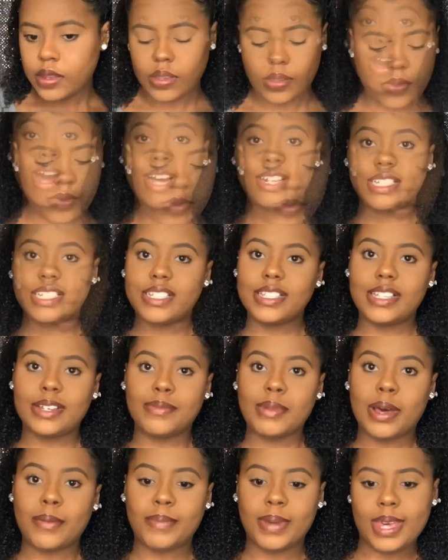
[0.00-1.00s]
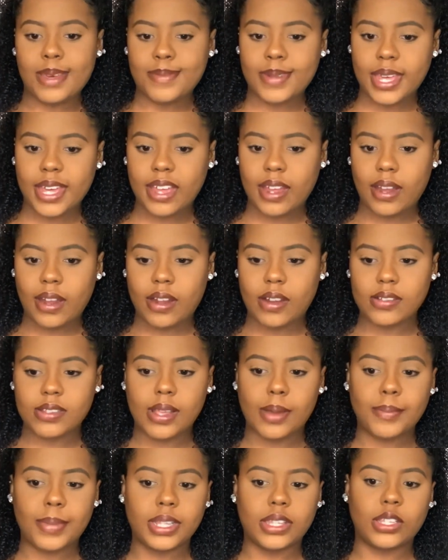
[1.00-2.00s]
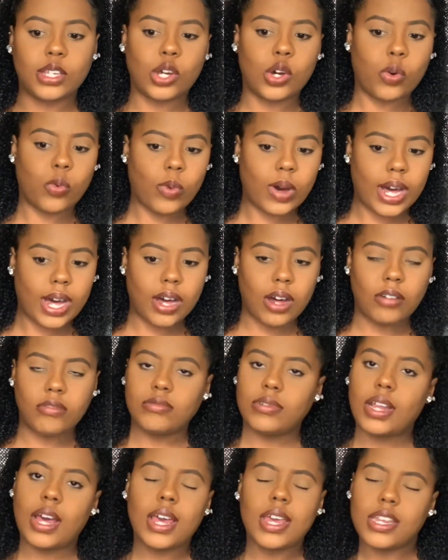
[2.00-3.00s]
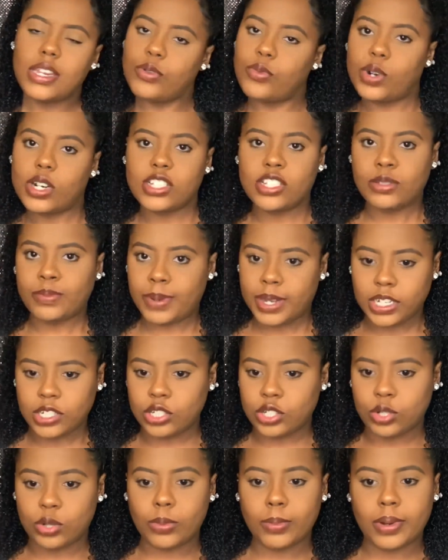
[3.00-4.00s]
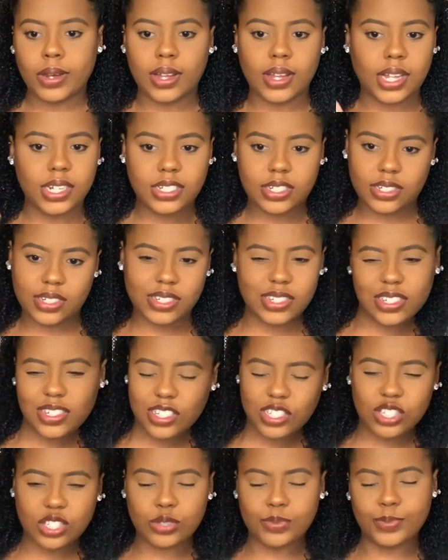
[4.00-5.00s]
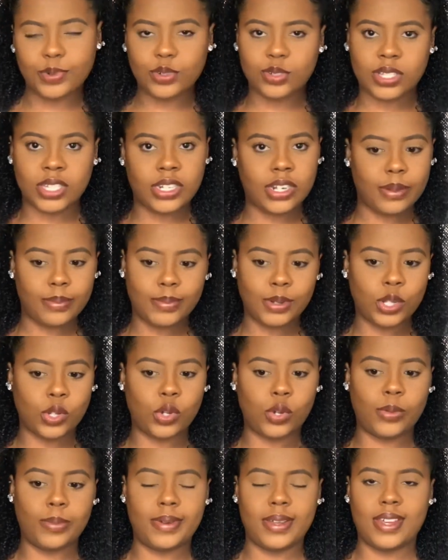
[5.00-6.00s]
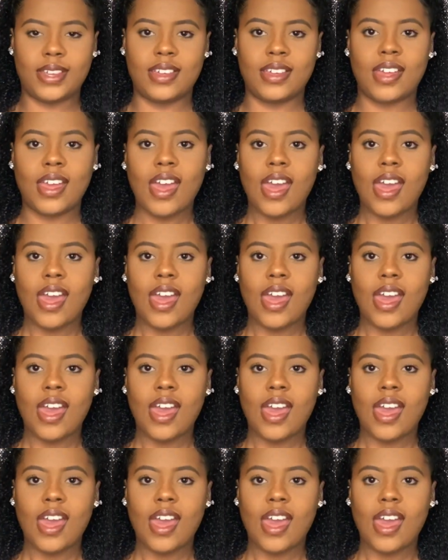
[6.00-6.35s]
I just did my baby hairs. I'm about to go out. Not anywhere special, but just to spruce it up a little bit.